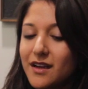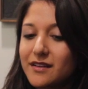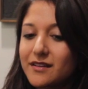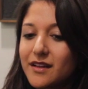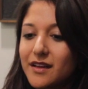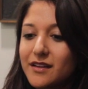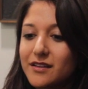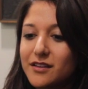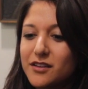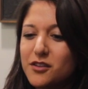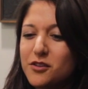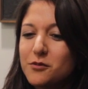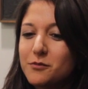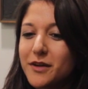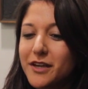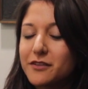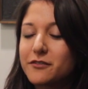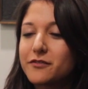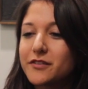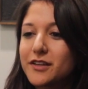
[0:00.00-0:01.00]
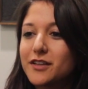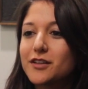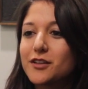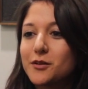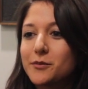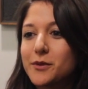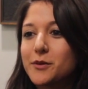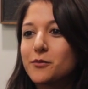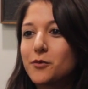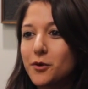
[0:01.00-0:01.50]
and that you might feel a
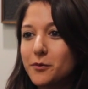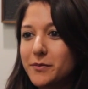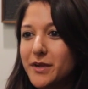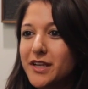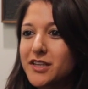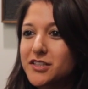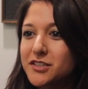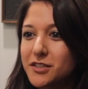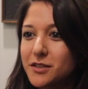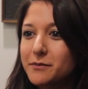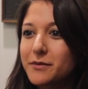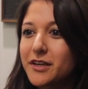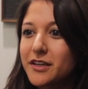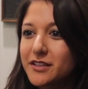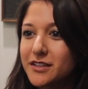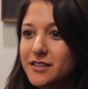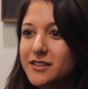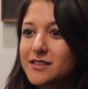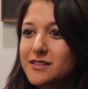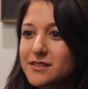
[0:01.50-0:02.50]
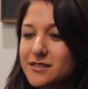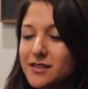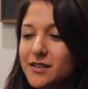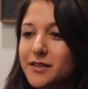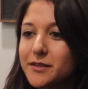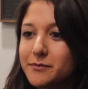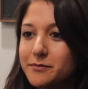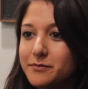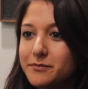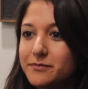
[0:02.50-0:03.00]
little bit more patient about it this
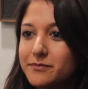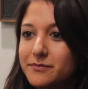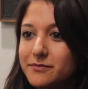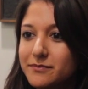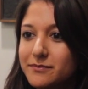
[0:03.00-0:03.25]
time.